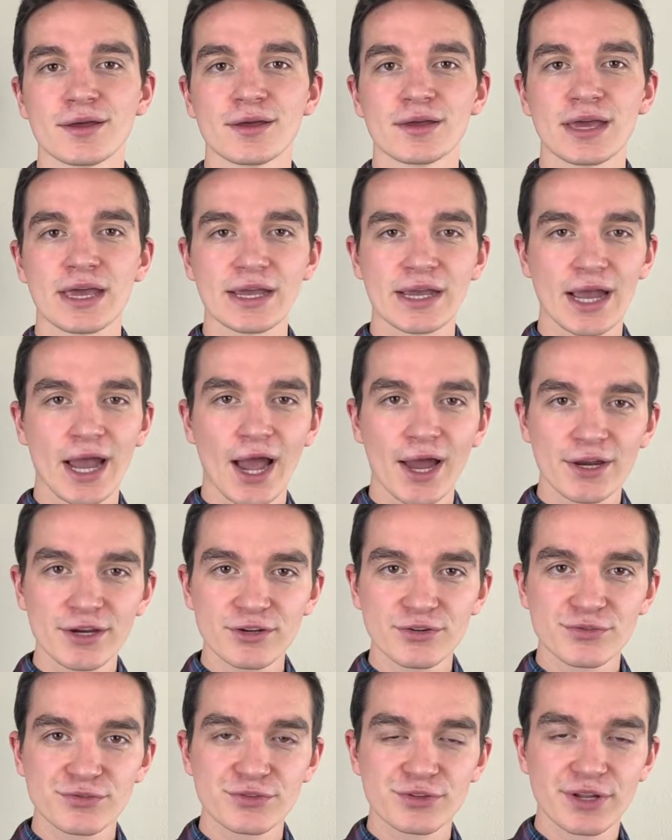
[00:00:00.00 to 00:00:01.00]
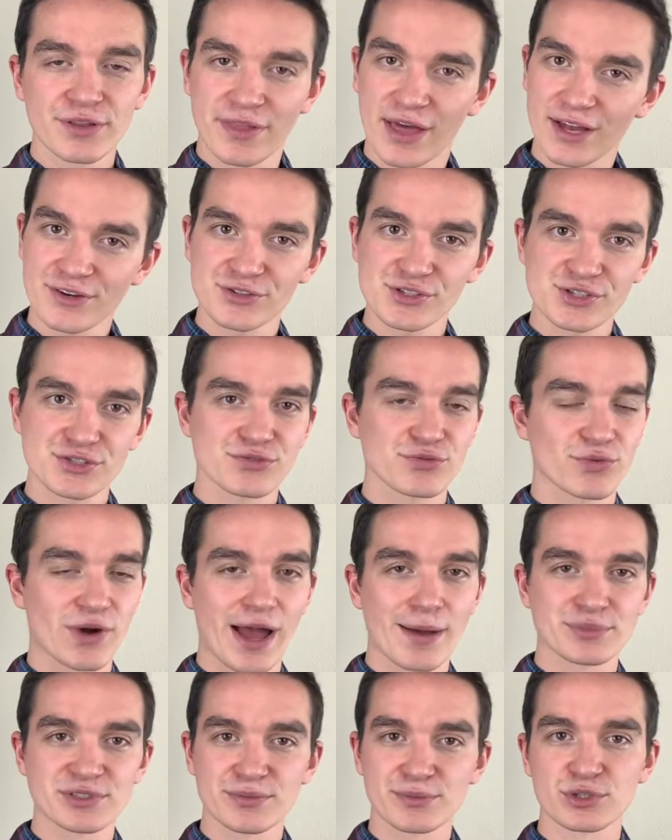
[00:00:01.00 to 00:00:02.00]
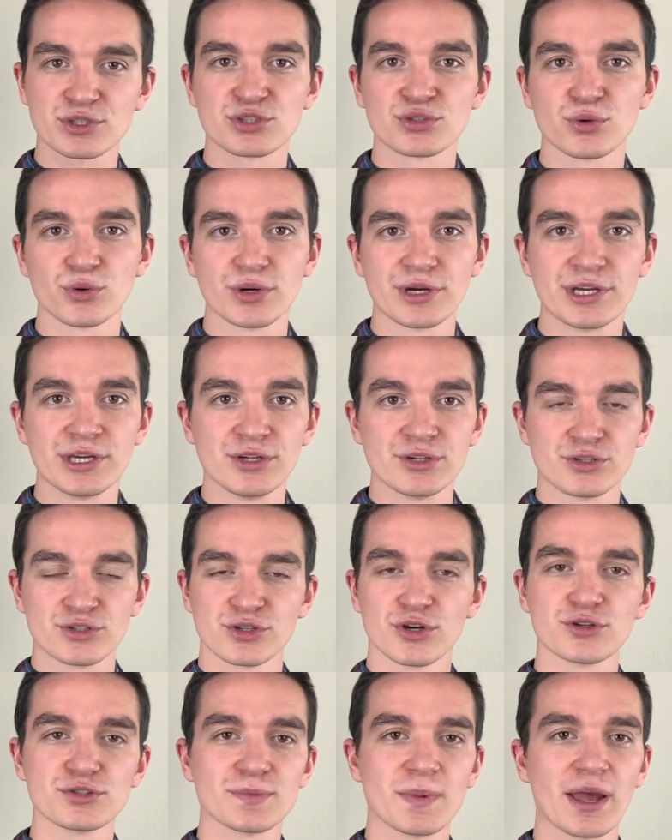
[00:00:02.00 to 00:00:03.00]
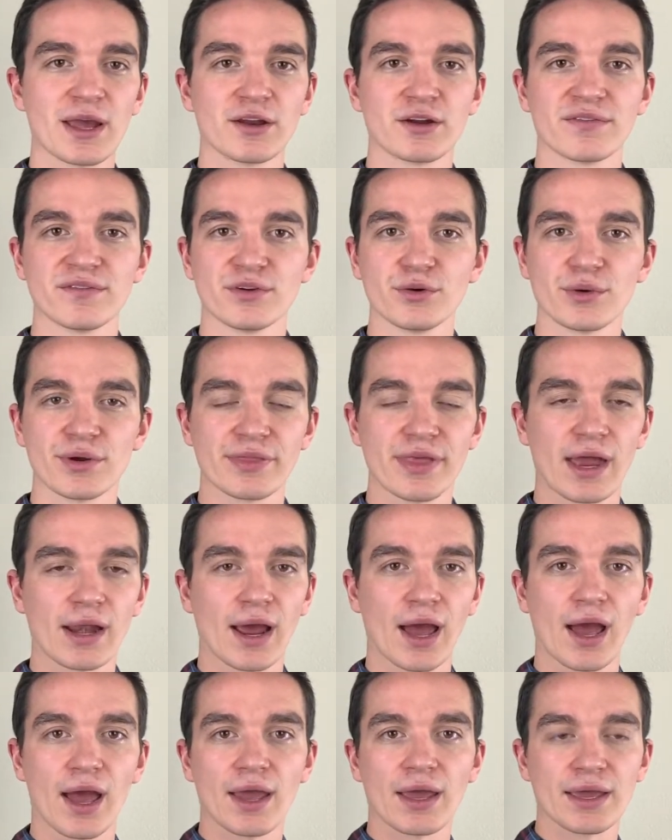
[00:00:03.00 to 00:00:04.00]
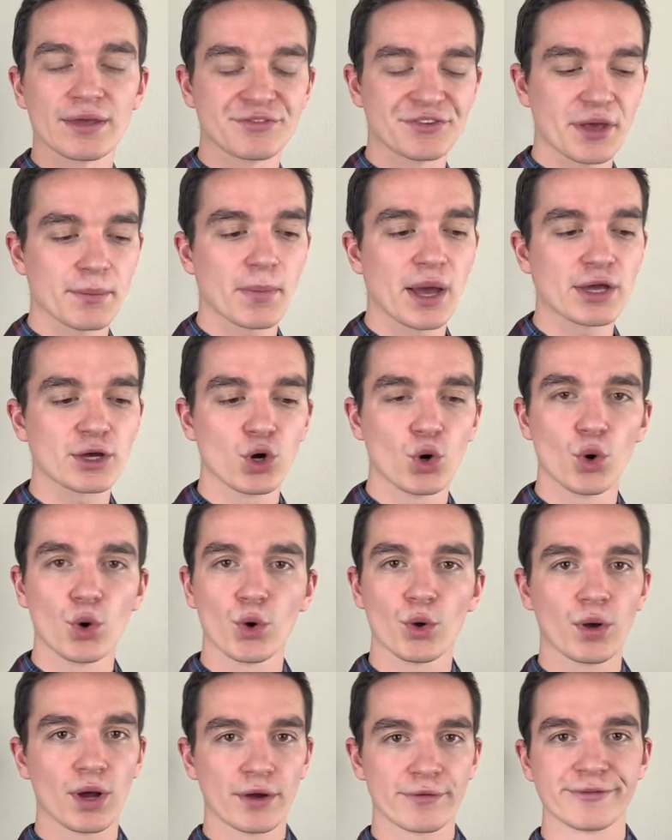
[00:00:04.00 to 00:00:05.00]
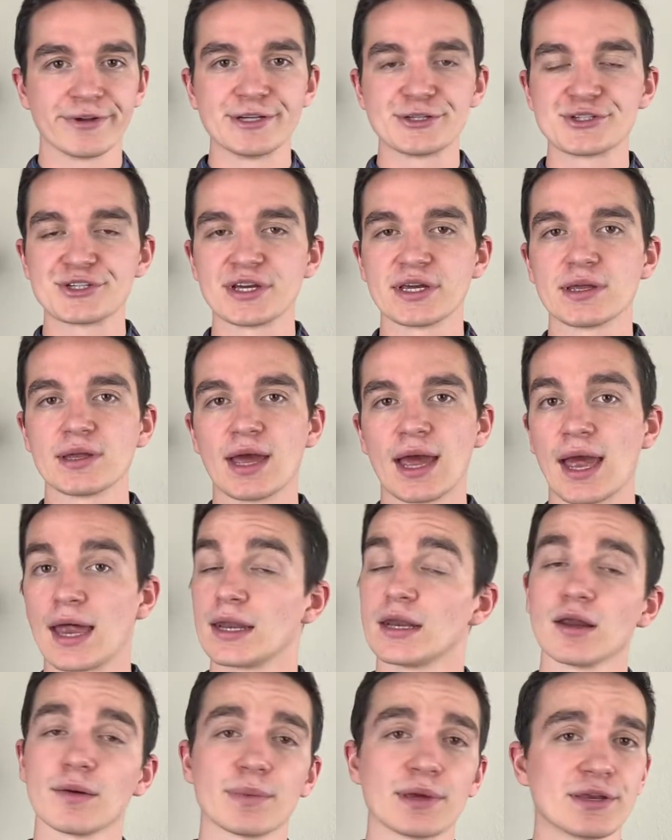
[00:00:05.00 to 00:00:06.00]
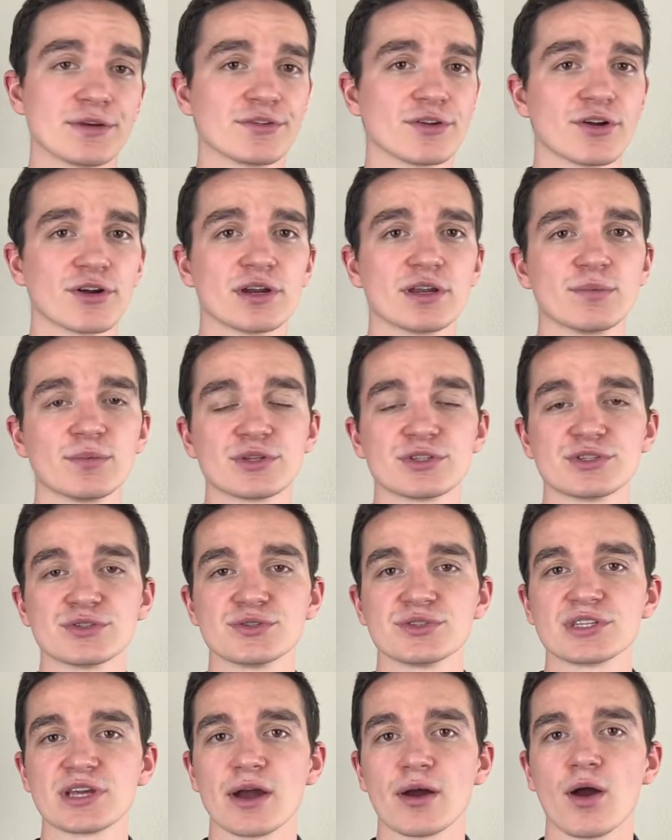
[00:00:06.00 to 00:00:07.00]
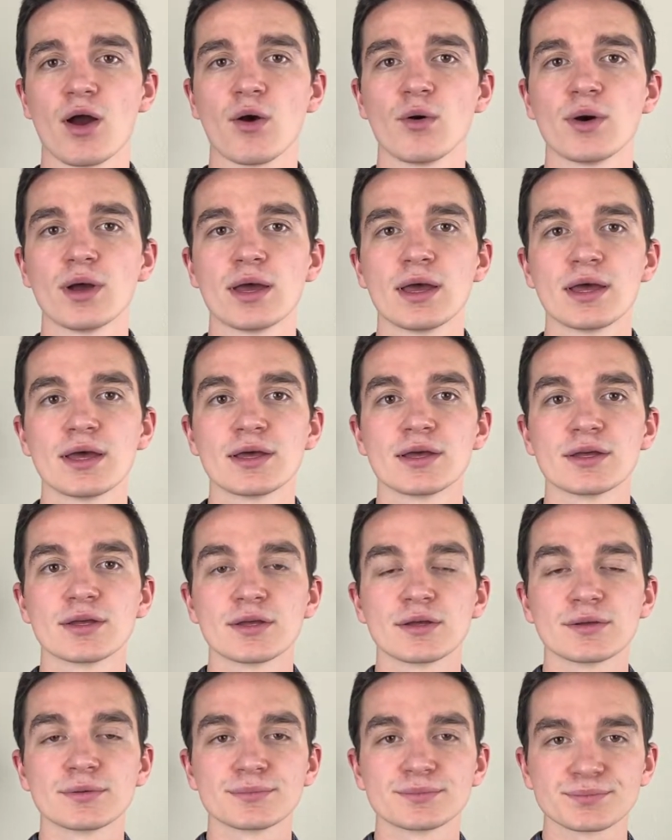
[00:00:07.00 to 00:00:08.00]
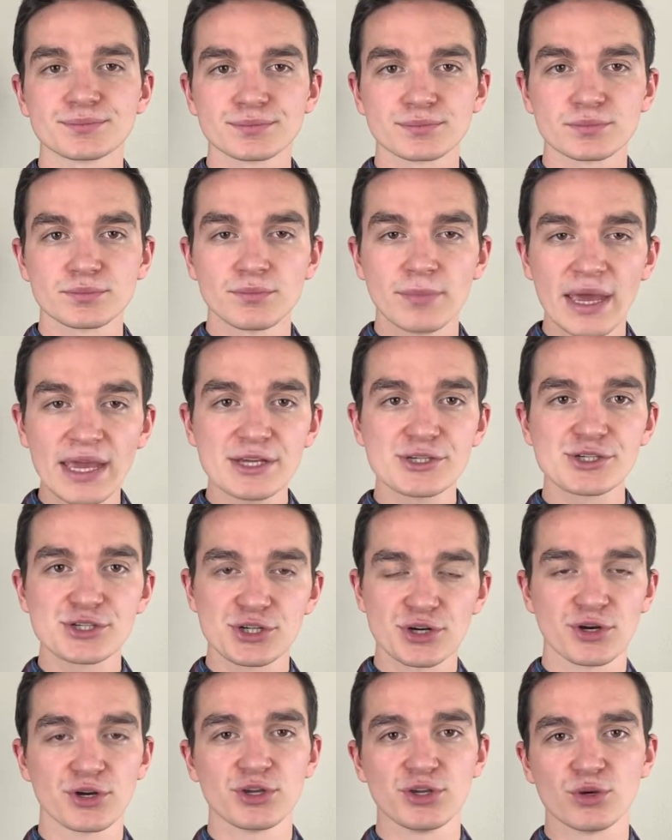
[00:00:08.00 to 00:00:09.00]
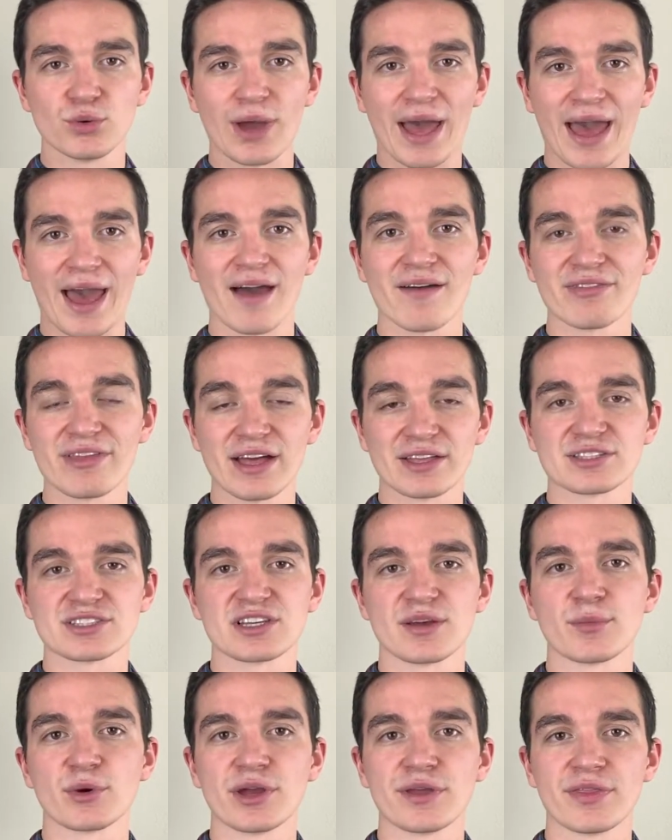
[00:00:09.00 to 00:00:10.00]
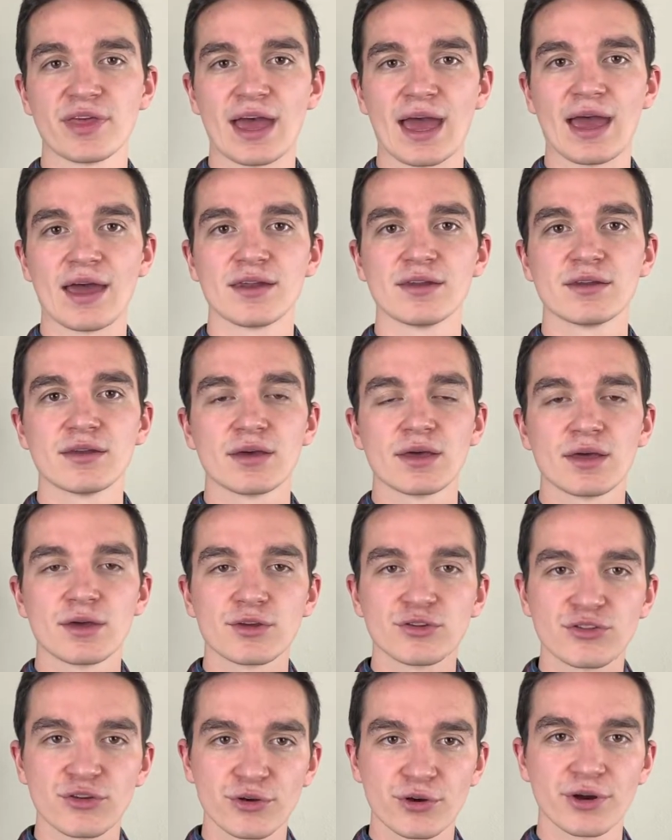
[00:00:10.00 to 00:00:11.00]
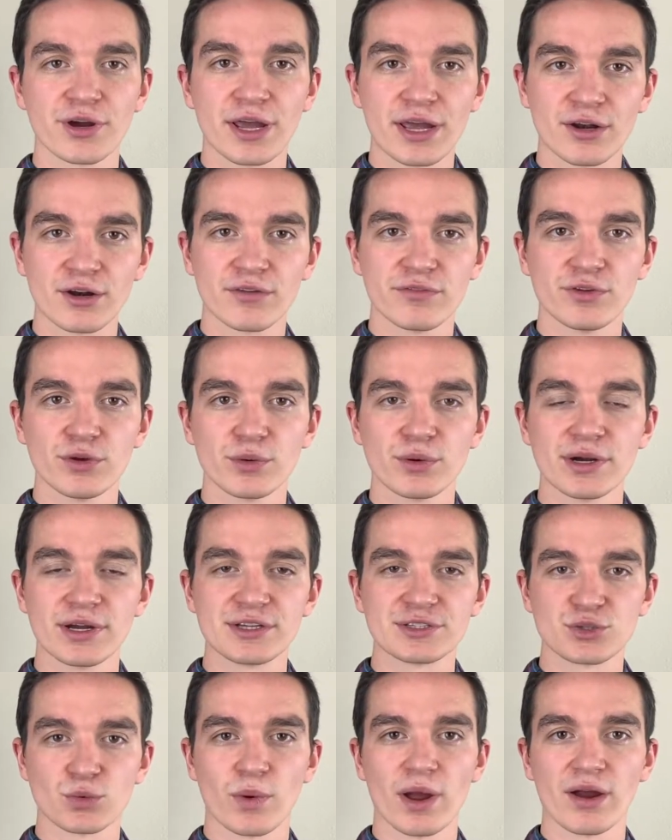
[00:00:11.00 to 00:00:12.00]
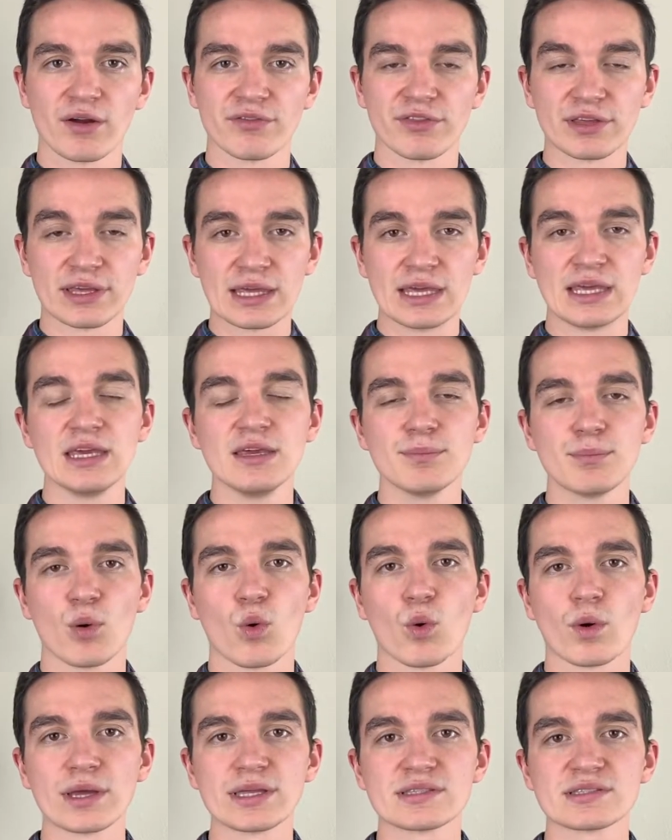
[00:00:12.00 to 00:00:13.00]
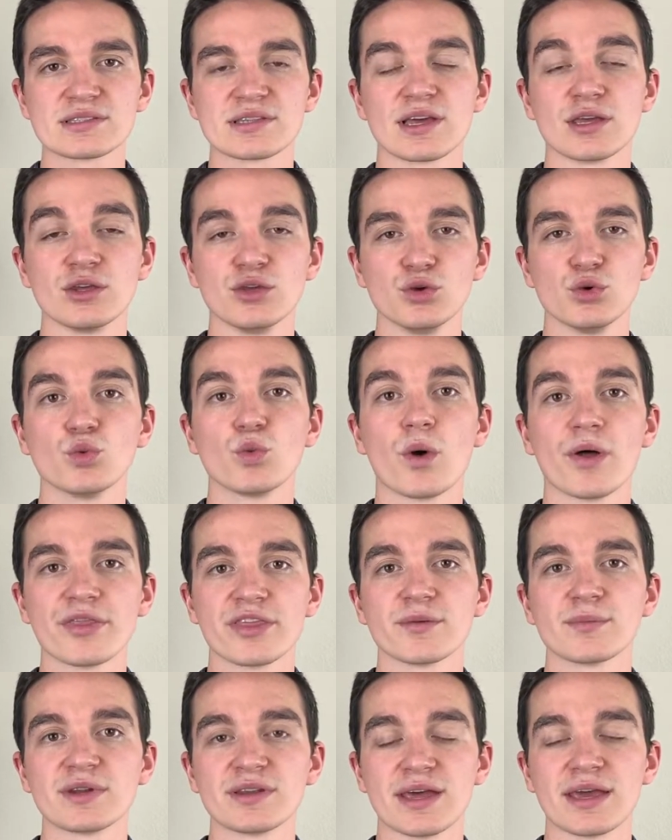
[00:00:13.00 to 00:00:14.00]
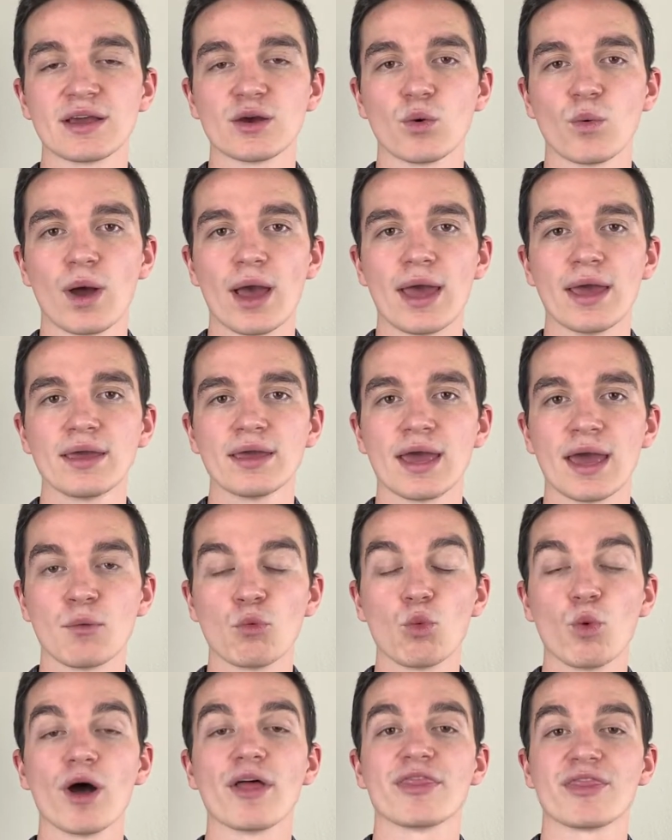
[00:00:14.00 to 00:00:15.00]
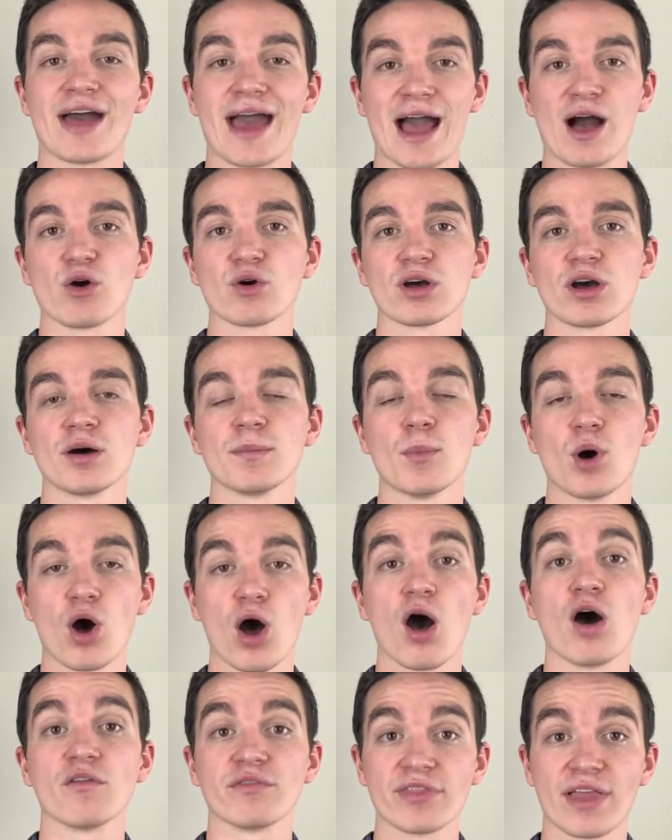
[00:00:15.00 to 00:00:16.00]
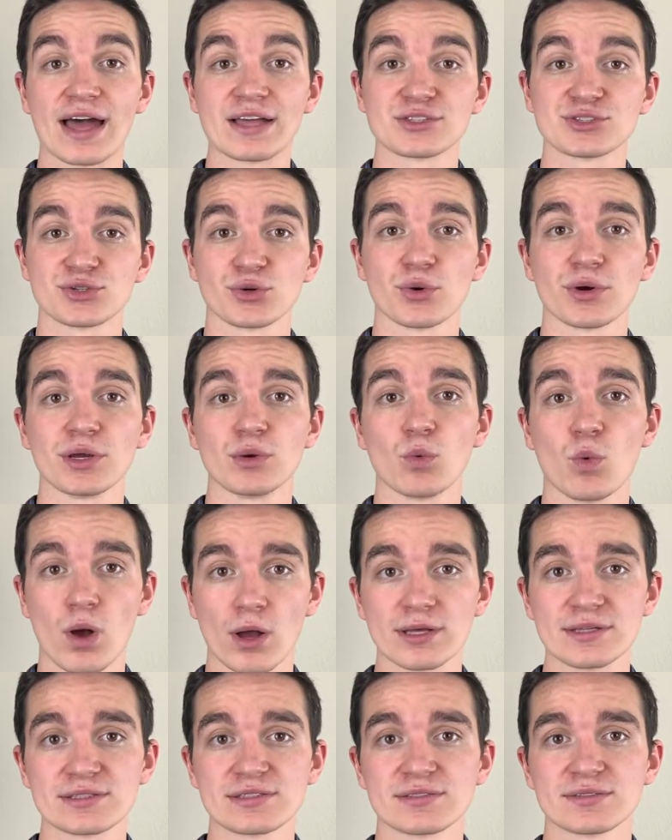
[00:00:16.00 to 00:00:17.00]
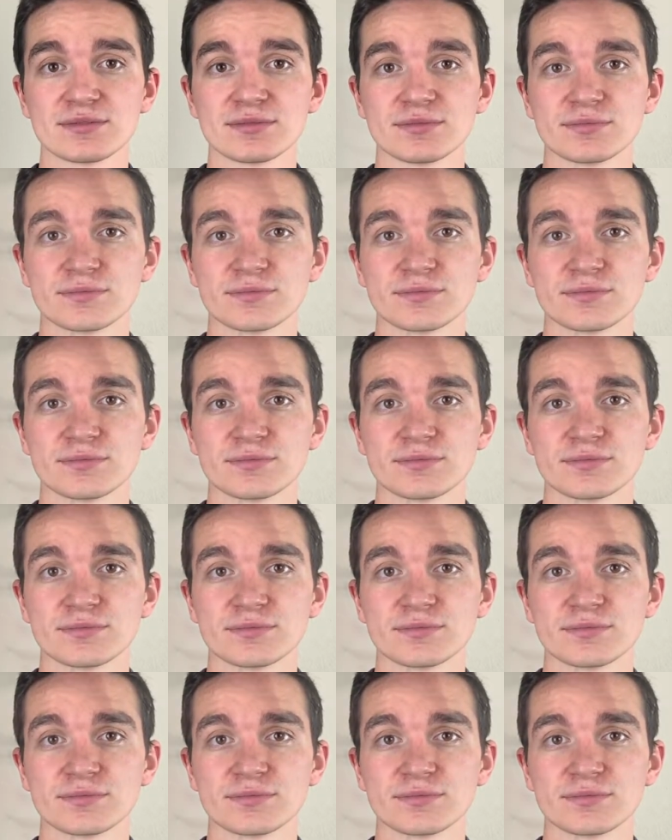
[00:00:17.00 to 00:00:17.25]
That just wraps up the story, shows my interviewer that I set my goal, reached it, ended up interning with Juicero. Make sure you have that summary at the end so your interviewer is aware of the key points that you want them to take away and what the outcome of that story was.